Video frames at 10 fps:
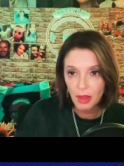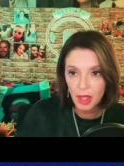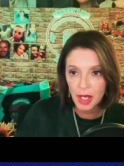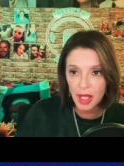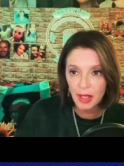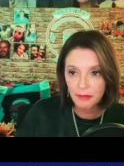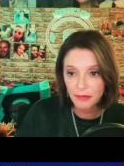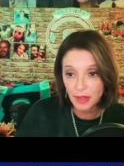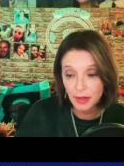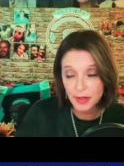And I,
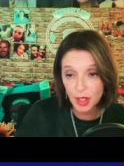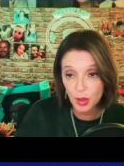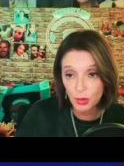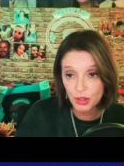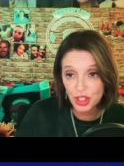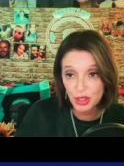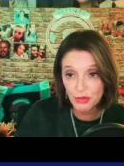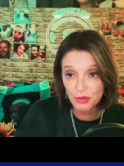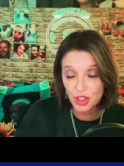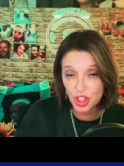so she
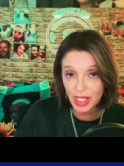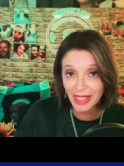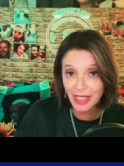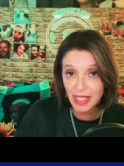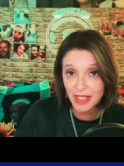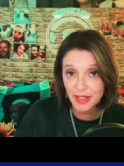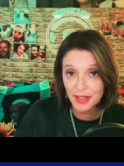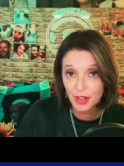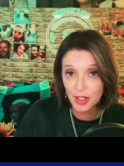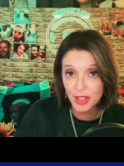she got the
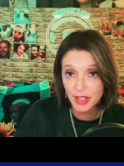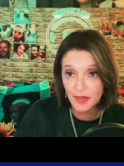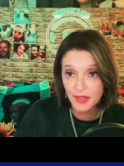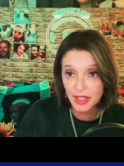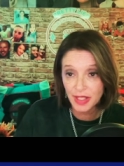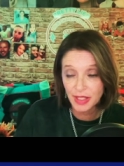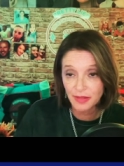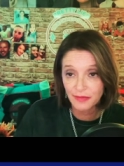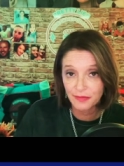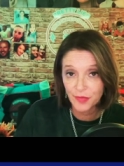easiest cross I've seen
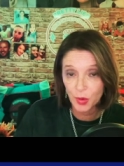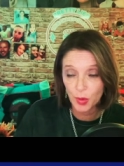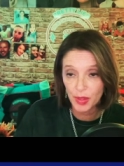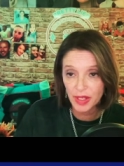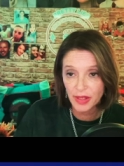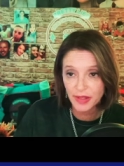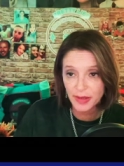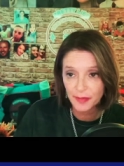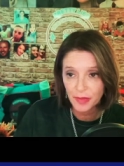in four weeks.